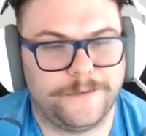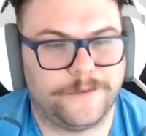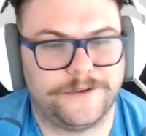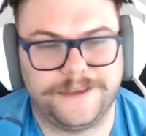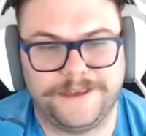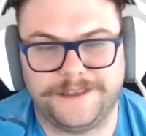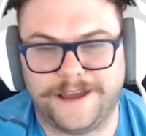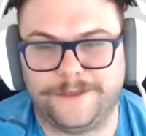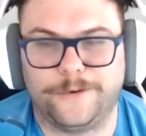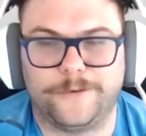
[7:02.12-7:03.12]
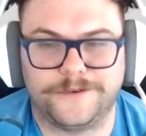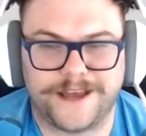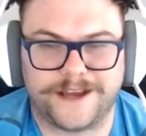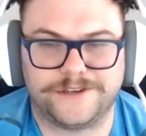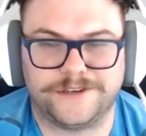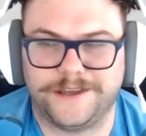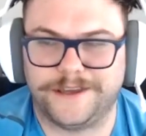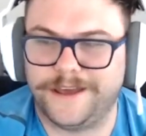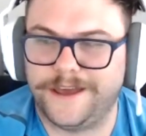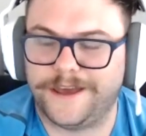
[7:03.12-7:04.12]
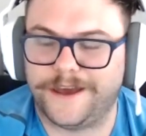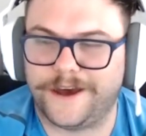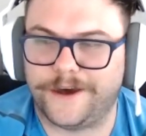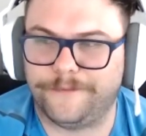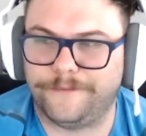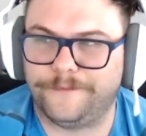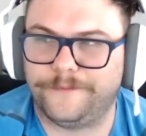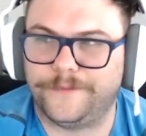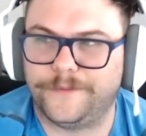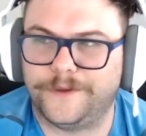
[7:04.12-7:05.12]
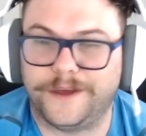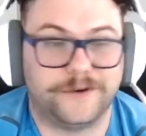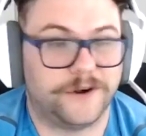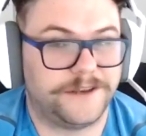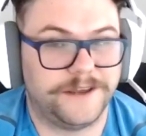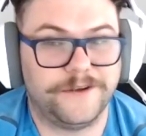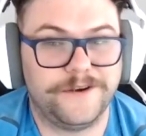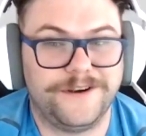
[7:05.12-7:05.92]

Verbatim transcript: where the landlord was actually um, a drug dealer.